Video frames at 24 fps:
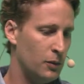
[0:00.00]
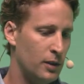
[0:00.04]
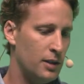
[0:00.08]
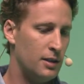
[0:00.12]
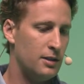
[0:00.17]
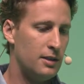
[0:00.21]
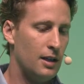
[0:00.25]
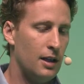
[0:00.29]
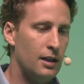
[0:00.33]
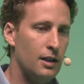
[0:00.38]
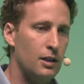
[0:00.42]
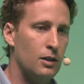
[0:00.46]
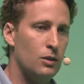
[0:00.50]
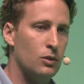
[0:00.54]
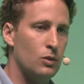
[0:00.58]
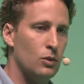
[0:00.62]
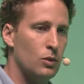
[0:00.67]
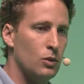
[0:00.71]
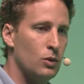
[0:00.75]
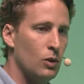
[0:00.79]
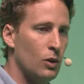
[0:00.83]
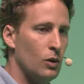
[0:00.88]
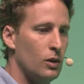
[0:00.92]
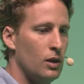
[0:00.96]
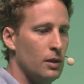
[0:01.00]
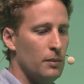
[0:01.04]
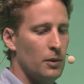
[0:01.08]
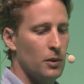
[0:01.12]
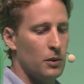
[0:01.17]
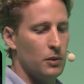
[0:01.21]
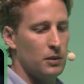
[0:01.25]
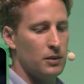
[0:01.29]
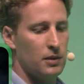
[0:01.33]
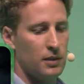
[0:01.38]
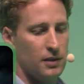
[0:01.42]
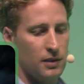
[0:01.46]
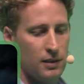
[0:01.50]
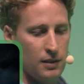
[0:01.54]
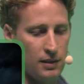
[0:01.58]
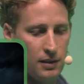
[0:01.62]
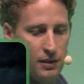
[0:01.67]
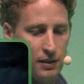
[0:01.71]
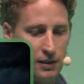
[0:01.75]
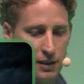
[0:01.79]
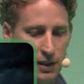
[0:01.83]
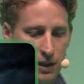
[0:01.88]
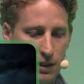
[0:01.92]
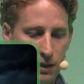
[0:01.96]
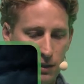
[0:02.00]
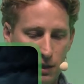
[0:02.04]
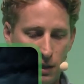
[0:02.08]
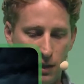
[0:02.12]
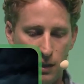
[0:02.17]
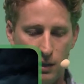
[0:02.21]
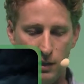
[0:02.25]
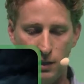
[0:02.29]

we decided to talk about digital